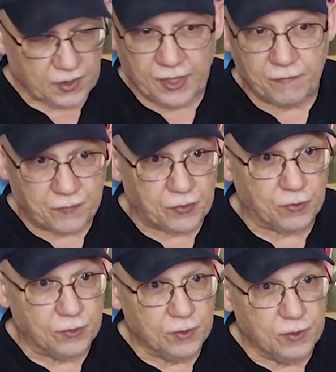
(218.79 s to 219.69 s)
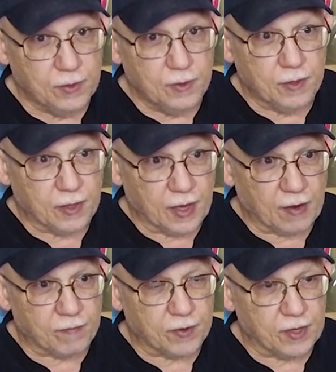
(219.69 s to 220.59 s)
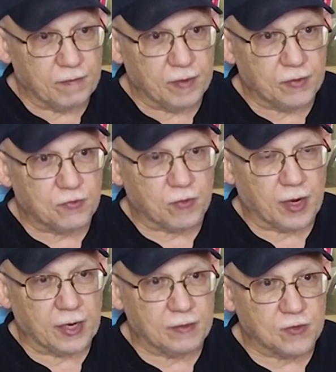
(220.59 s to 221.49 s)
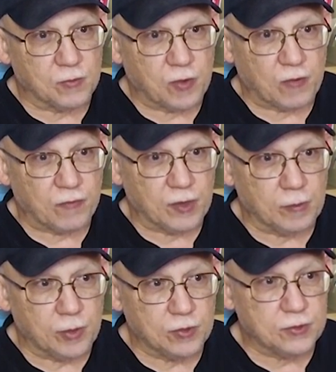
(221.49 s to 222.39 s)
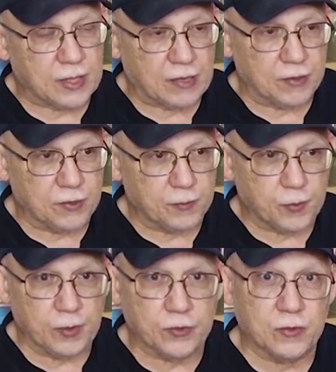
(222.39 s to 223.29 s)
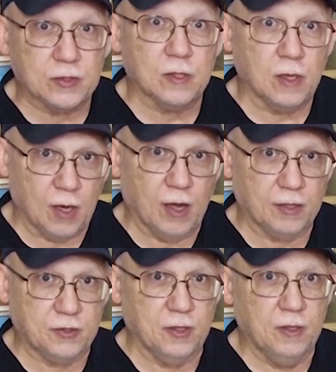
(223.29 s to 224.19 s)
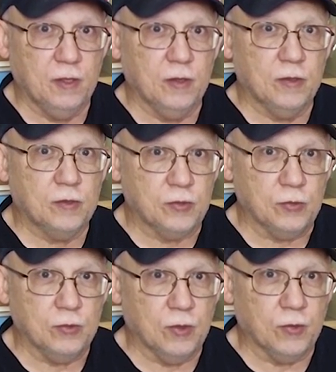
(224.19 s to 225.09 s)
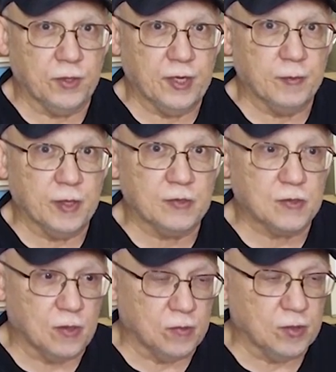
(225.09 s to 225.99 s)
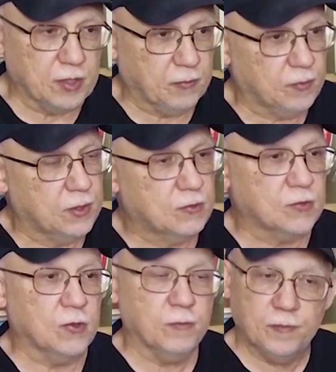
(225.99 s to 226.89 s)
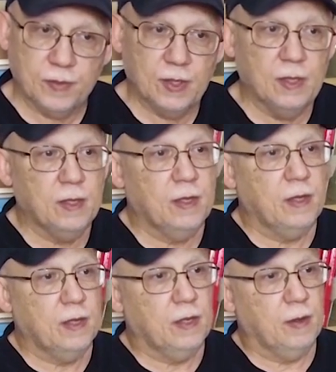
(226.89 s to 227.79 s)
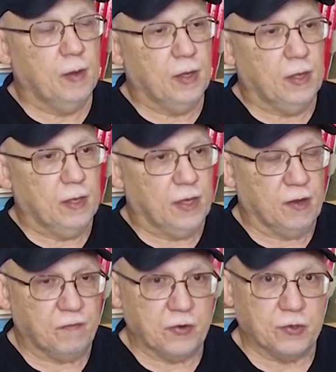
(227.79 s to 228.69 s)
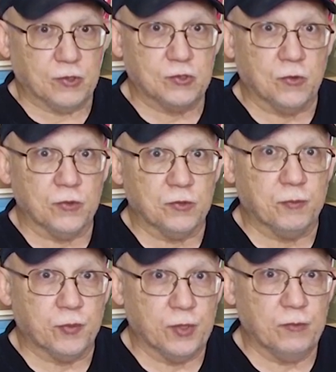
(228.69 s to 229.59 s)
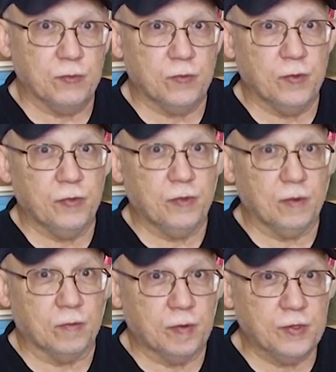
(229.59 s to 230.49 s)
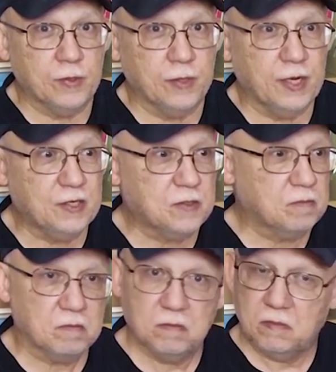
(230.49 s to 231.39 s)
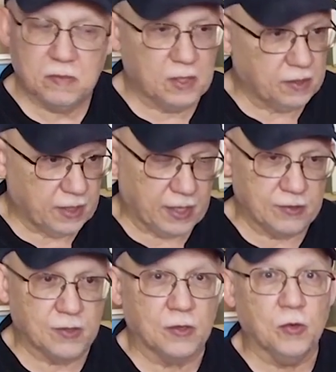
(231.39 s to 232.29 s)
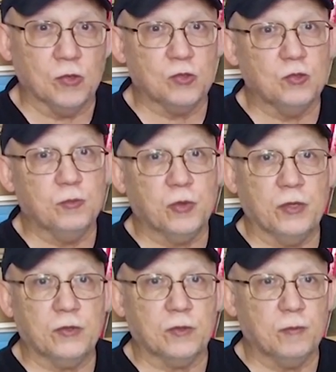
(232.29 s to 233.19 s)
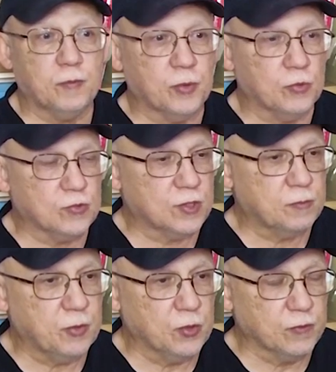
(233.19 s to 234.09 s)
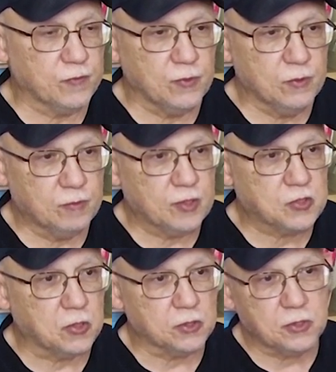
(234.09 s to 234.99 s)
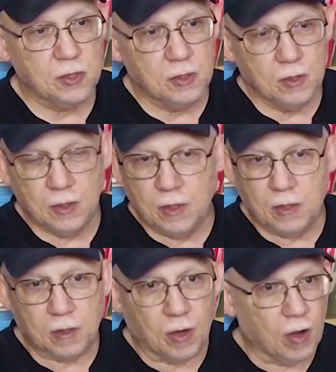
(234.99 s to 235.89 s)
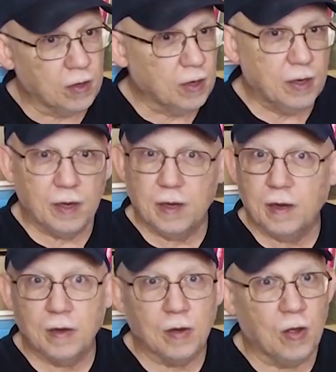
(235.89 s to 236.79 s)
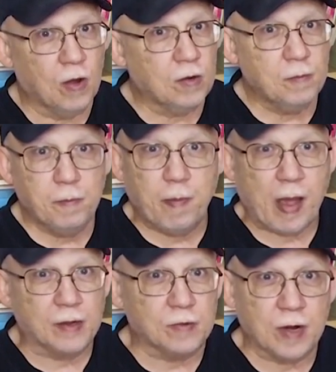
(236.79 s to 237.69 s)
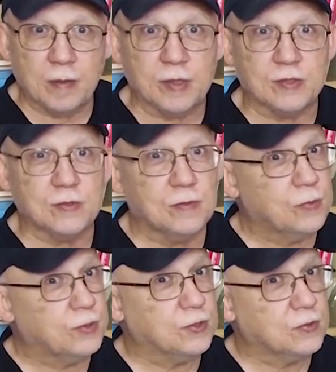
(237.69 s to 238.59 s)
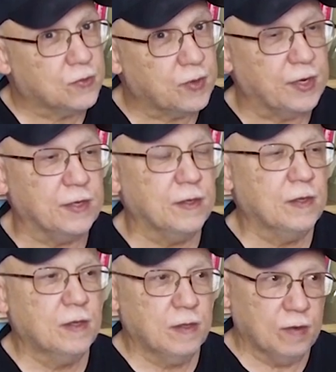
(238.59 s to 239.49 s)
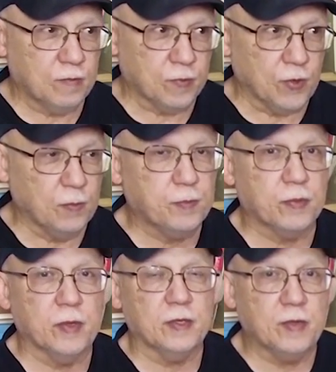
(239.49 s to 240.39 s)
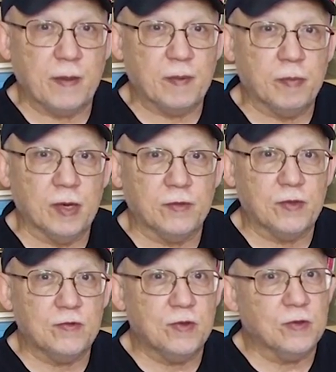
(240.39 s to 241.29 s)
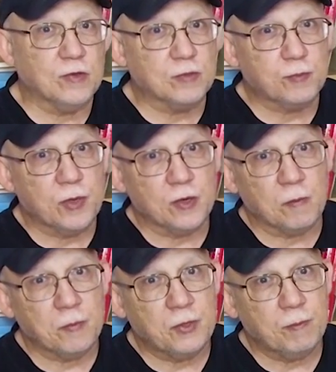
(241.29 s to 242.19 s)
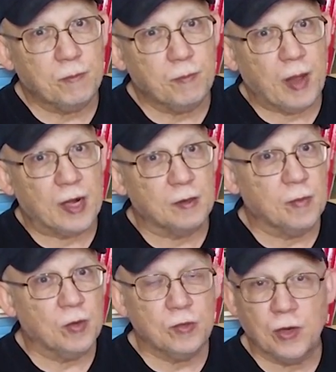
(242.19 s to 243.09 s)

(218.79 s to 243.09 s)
If you ever even tried some refillables, now your printer is locked to O E M inks only. So if you're just going to print with original inks, then that is a go-to printer. Produces beautiful results, long long panoramas, which is great. Roll print capabilities, you can just print on banner mode,